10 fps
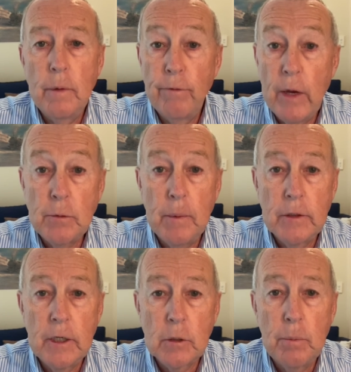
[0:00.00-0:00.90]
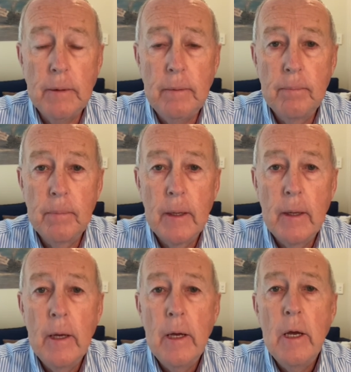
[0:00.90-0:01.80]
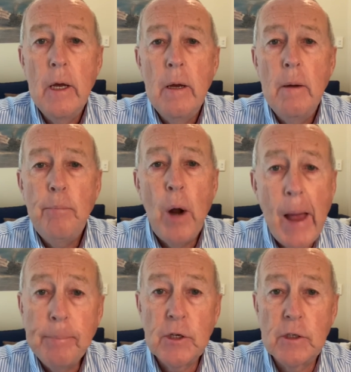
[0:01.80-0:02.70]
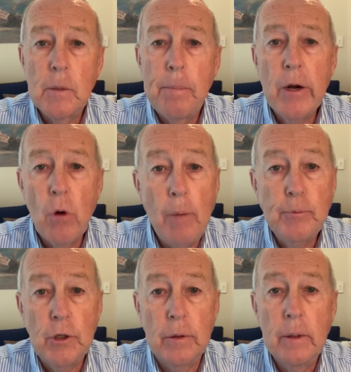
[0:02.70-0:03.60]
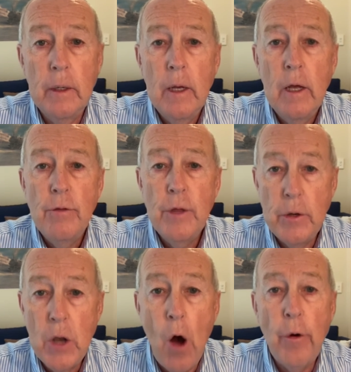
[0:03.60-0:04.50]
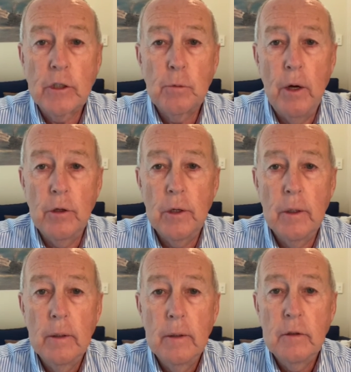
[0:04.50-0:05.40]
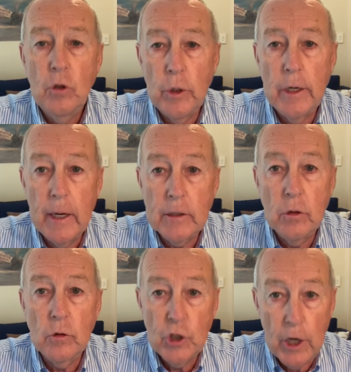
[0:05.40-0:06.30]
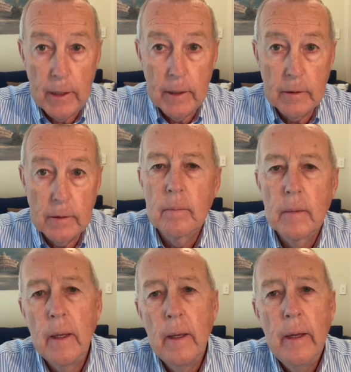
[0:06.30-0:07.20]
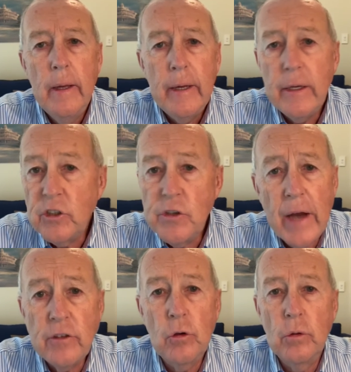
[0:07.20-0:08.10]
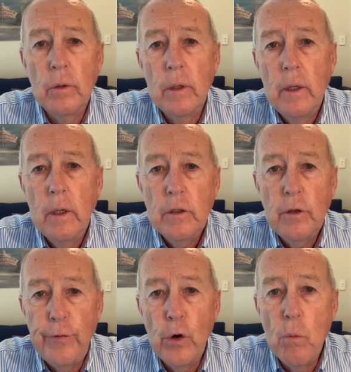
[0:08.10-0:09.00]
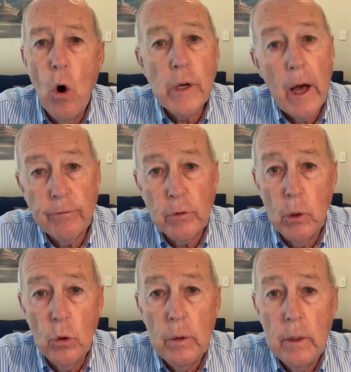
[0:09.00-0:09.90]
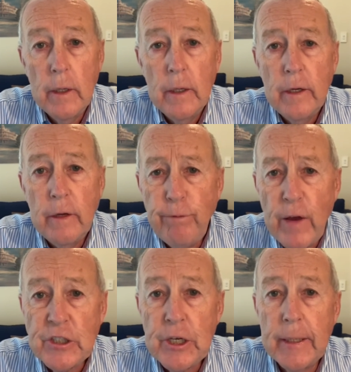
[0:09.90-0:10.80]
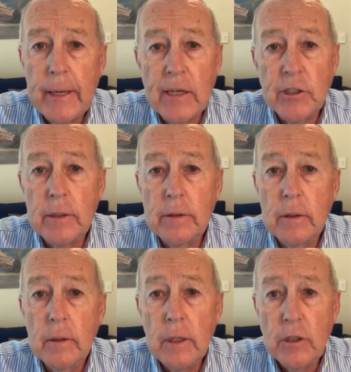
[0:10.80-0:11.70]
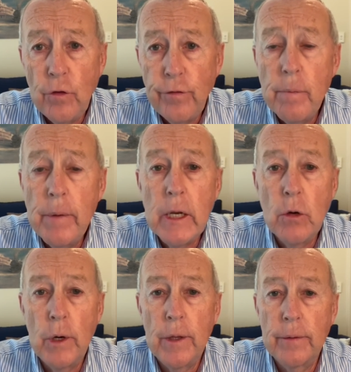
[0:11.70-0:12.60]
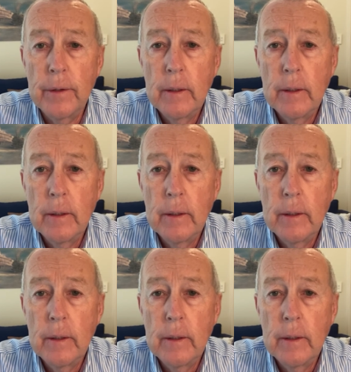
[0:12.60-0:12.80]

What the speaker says: investment discipline, perhaps it's a better option than no exposure to international shares. It's natural to feel more comfortable investing in assets that you're familiar with.